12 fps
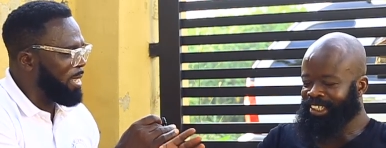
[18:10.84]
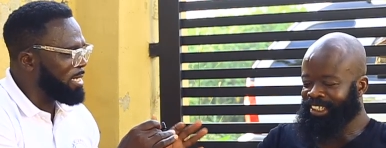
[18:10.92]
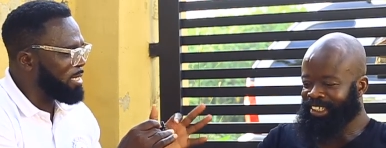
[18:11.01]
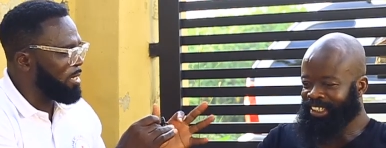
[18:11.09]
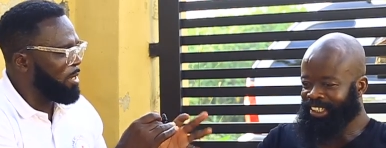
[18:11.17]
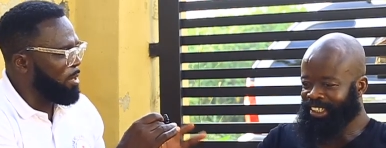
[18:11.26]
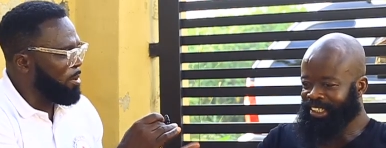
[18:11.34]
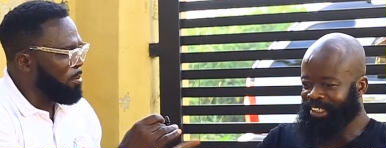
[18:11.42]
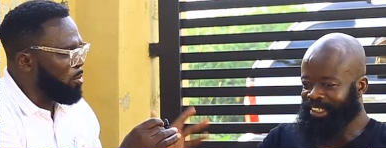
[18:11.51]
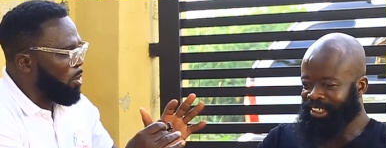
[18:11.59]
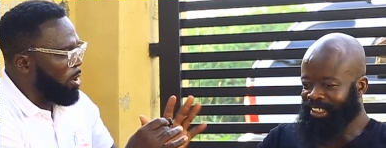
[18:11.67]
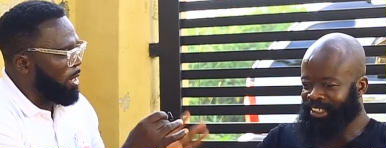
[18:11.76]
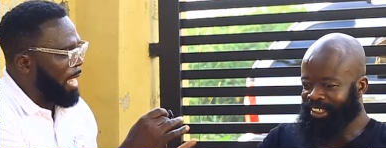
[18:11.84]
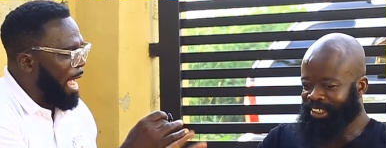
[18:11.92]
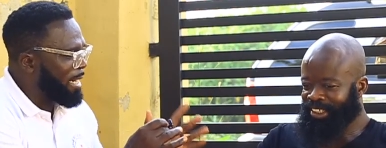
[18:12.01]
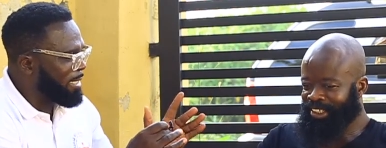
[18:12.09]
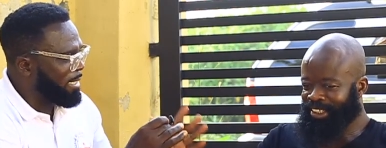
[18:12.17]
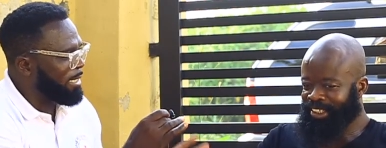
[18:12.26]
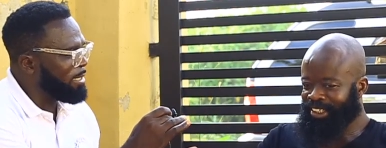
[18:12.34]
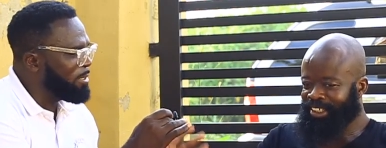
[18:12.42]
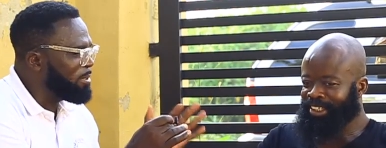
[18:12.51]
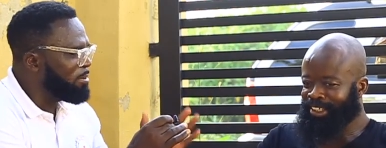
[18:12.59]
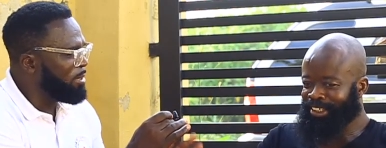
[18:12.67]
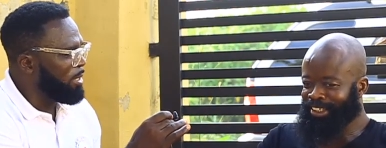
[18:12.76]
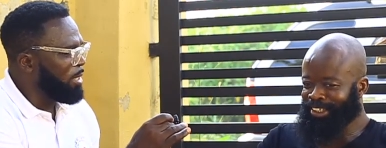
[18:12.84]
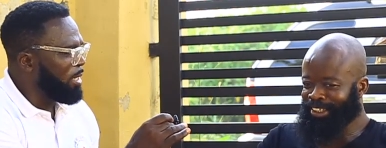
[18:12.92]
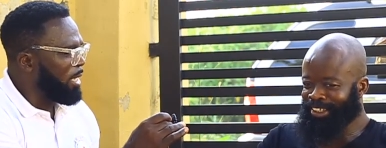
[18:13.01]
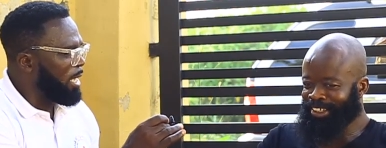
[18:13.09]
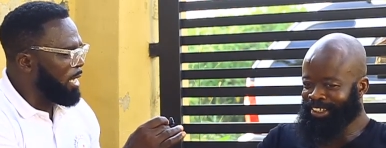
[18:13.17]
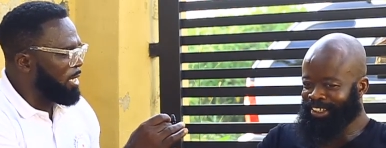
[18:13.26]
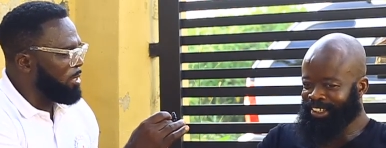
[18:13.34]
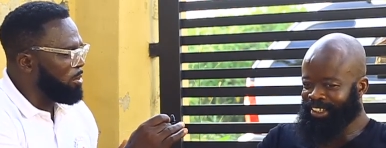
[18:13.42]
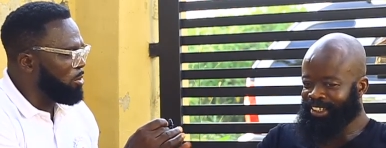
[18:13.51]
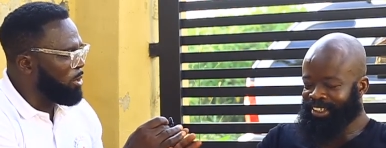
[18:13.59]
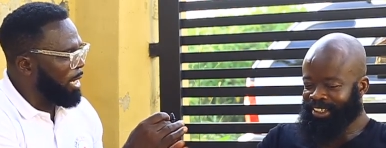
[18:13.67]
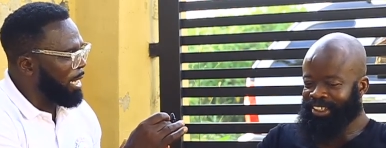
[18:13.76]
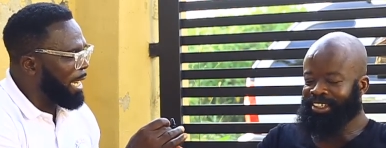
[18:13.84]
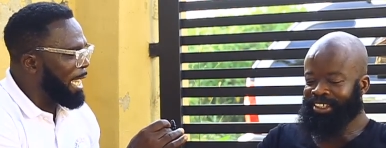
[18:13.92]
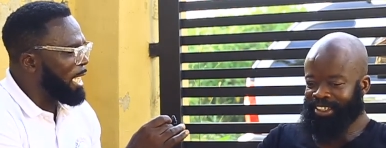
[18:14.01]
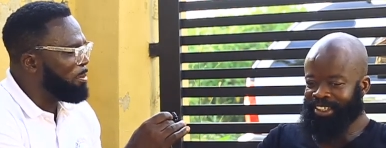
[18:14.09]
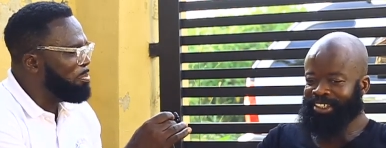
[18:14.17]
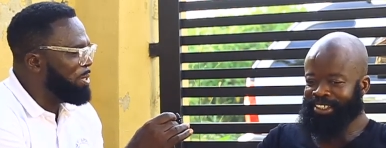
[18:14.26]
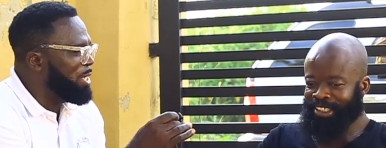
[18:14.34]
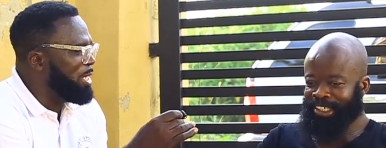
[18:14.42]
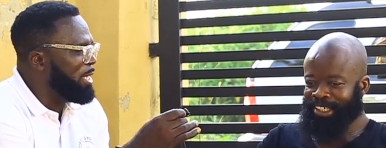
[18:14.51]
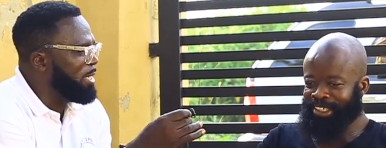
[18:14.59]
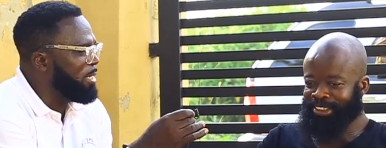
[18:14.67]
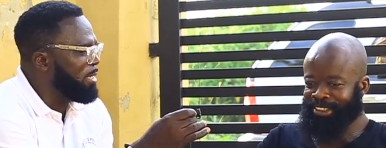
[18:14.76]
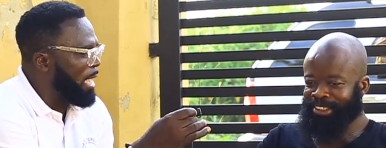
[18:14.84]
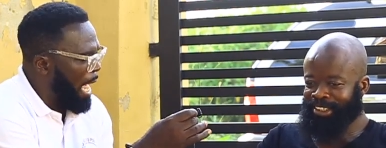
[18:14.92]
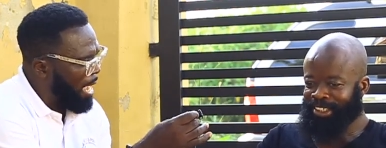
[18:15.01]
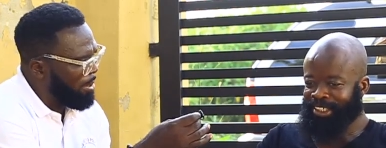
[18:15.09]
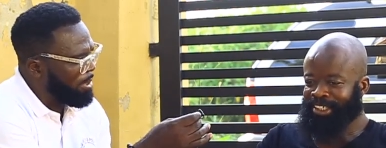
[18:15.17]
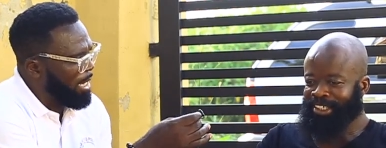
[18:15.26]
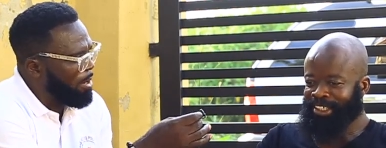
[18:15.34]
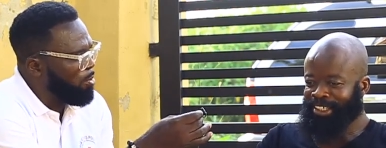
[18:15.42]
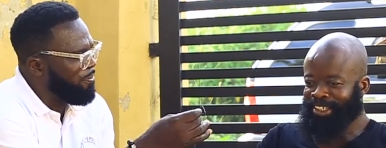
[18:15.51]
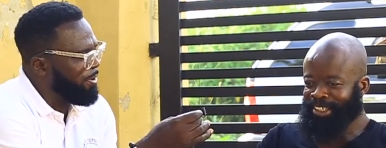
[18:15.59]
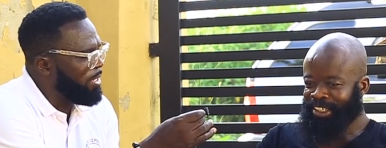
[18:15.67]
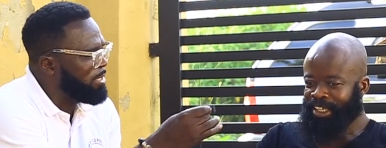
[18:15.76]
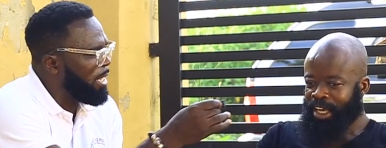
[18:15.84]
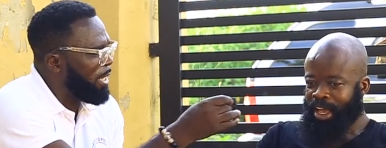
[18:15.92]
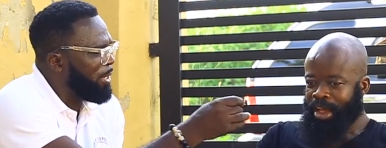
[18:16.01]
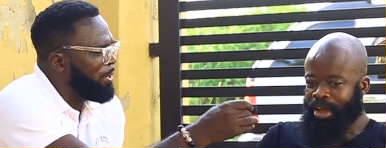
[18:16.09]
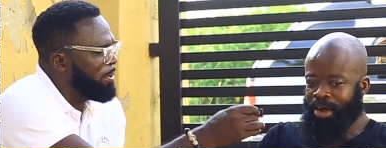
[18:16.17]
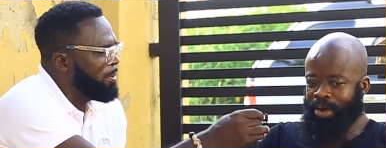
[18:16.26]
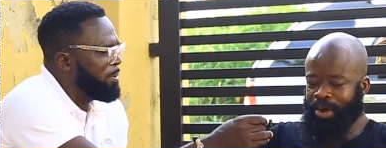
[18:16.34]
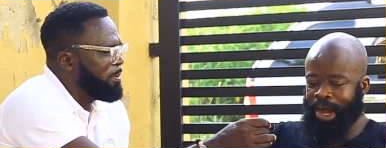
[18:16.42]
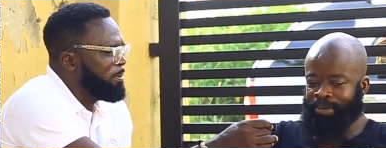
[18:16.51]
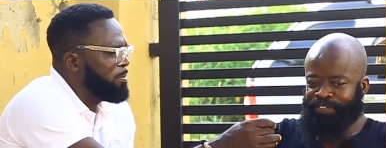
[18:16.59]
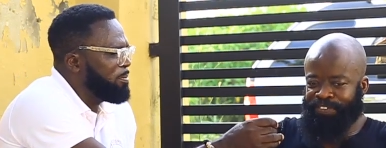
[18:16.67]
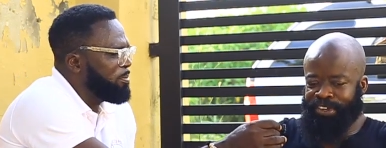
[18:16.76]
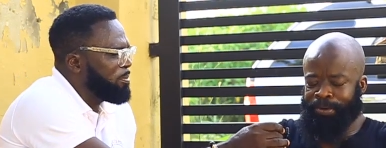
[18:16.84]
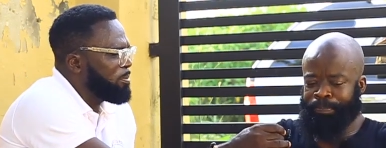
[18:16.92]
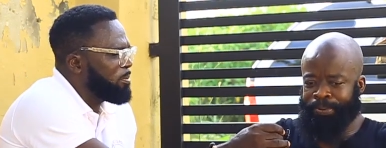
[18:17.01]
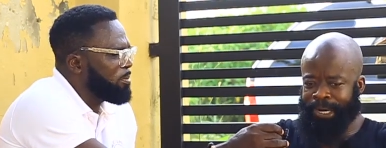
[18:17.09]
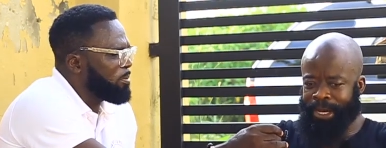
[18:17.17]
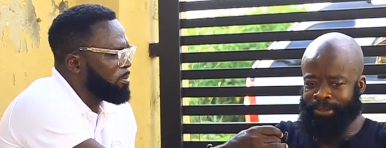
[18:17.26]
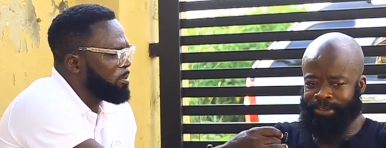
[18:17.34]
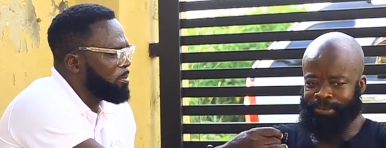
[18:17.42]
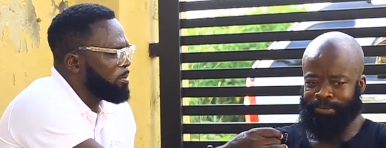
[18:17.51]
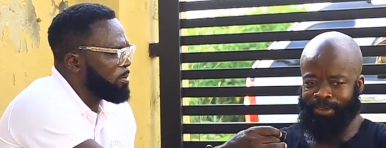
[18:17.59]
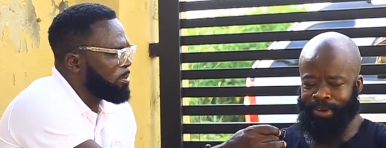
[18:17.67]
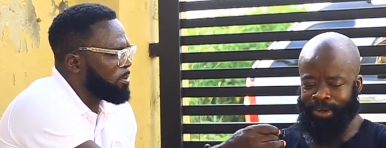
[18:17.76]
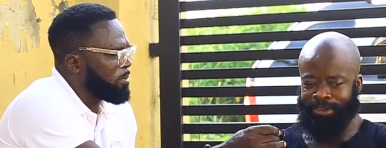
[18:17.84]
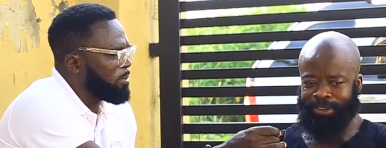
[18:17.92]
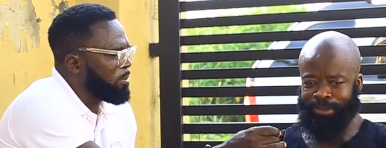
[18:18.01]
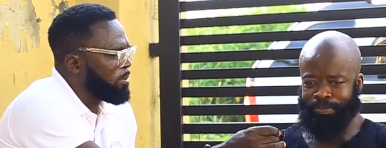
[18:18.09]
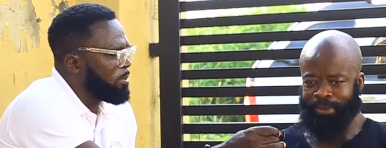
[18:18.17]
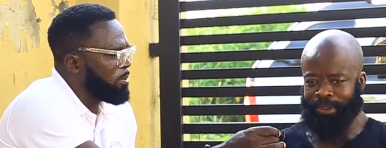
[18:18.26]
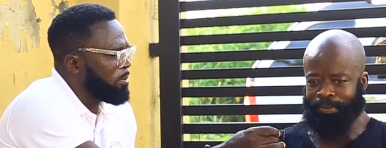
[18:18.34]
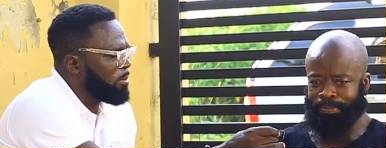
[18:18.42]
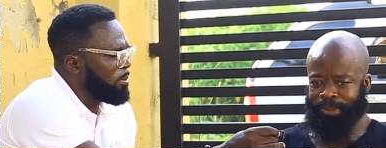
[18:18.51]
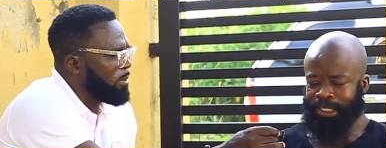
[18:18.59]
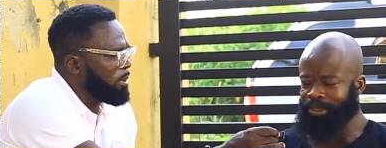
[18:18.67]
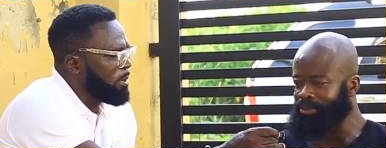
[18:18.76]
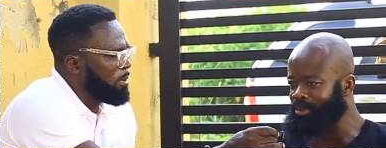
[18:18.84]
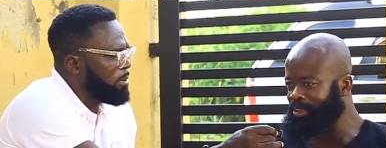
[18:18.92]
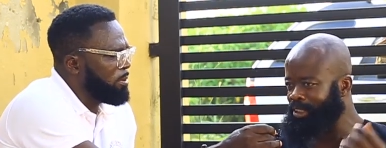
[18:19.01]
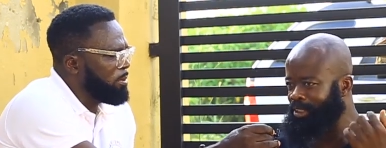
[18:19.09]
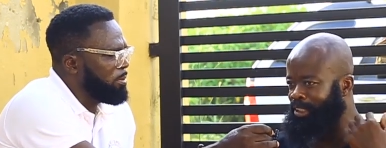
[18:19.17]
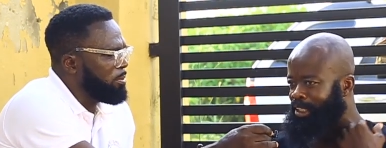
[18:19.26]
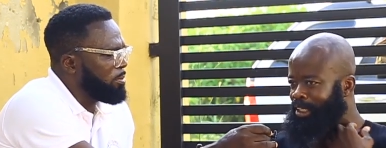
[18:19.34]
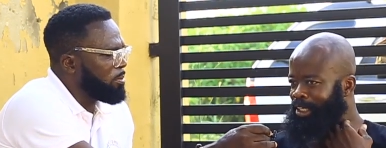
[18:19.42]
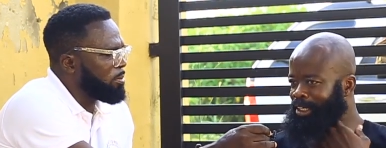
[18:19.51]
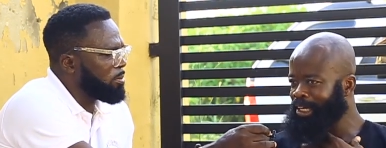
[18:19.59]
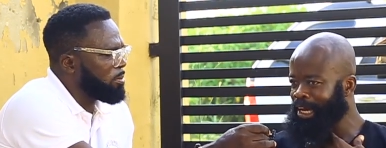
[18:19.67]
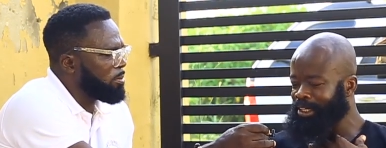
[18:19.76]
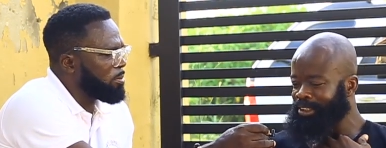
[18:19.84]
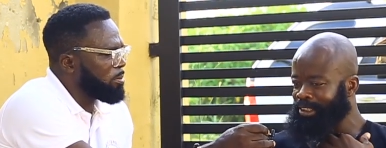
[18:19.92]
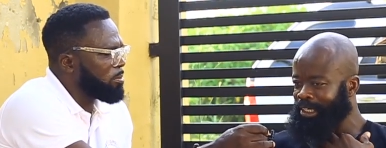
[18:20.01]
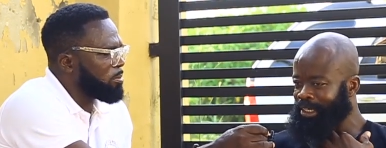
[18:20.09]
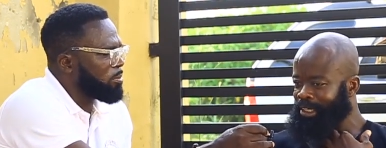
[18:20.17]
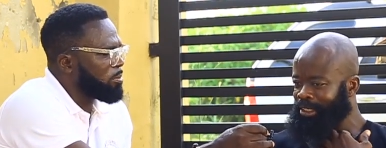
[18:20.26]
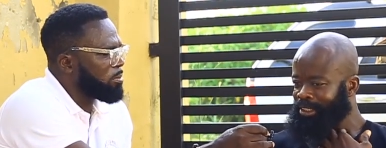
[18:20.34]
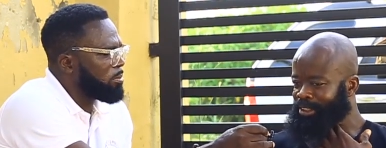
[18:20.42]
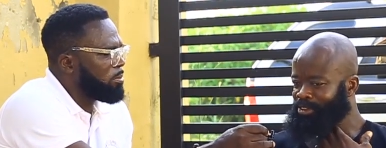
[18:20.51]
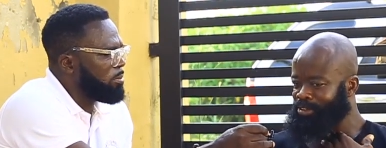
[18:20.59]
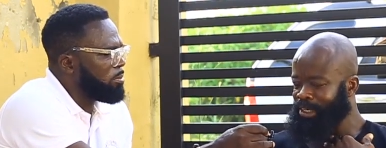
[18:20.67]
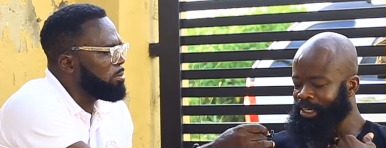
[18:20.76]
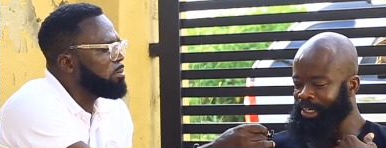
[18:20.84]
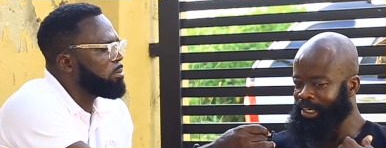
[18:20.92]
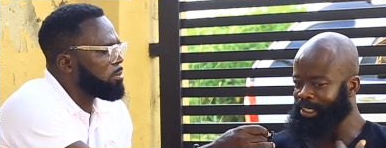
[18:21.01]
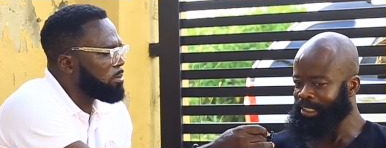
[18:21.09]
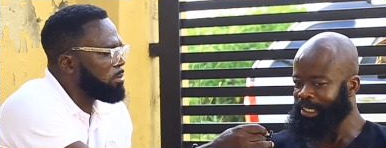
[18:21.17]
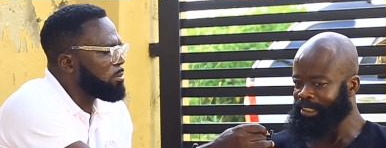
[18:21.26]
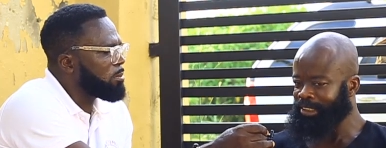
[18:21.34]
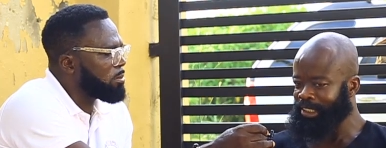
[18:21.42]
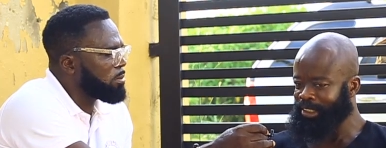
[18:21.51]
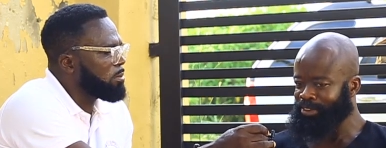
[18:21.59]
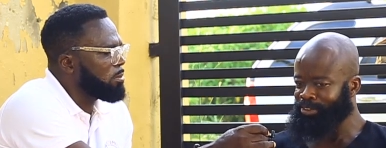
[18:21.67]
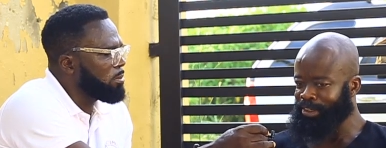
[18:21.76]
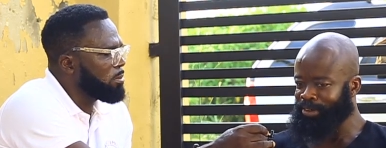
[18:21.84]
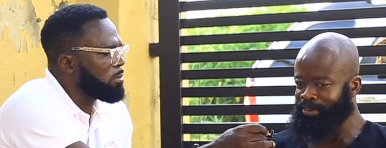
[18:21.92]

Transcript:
Speaker 1: be as more acting look alike be yes. How na you feel it eh?
Speaker 2: Oh I'm feel proud because Peter Dochi nye actor ketwa anya san ketwa